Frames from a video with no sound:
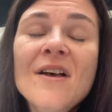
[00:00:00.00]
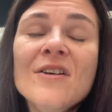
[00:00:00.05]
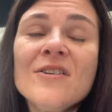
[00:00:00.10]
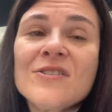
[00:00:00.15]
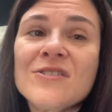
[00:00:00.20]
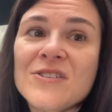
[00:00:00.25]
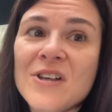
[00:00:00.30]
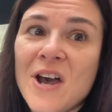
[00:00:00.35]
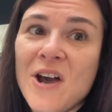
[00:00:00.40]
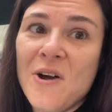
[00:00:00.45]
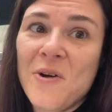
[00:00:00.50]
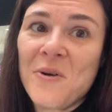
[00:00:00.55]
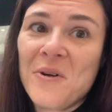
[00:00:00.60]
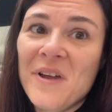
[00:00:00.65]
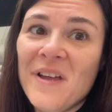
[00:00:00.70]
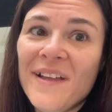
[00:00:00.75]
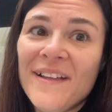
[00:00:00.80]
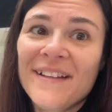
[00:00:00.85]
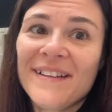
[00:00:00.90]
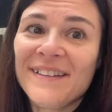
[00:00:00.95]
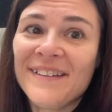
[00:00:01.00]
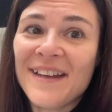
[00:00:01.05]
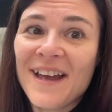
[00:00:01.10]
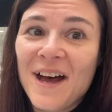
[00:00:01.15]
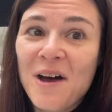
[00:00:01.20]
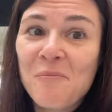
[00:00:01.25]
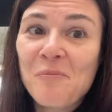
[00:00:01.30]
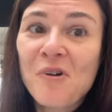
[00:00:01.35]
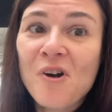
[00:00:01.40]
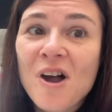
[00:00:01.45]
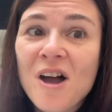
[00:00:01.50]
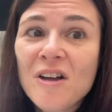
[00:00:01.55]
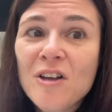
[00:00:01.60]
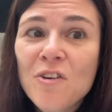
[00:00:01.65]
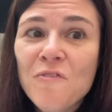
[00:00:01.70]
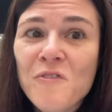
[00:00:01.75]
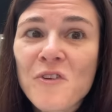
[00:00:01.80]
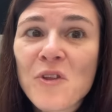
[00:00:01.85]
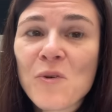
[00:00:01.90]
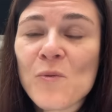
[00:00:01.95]
So yeah,
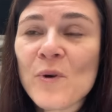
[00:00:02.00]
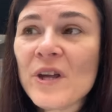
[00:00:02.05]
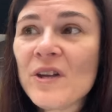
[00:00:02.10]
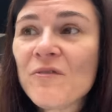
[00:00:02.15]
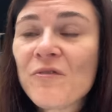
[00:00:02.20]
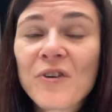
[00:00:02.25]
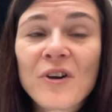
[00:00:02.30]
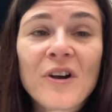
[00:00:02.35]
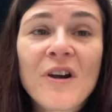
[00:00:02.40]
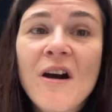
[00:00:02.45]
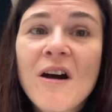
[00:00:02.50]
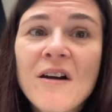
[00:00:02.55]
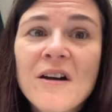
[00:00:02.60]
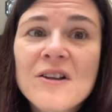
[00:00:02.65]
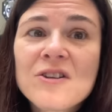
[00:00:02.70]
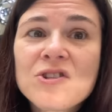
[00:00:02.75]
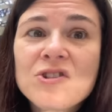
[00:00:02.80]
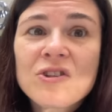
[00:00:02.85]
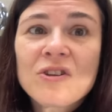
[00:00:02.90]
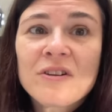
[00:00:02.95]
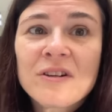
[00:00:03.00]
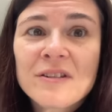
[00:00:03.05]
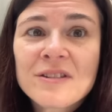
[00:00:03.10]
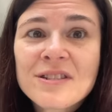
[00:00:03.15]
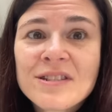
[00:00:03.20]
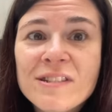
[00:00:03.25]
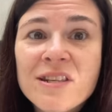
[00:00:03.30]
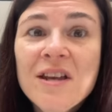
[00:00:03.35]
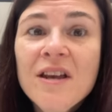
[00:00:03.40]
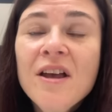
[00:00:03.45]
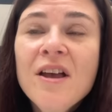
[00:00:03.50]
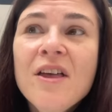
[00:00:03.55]
Morocco for the win for car insurance.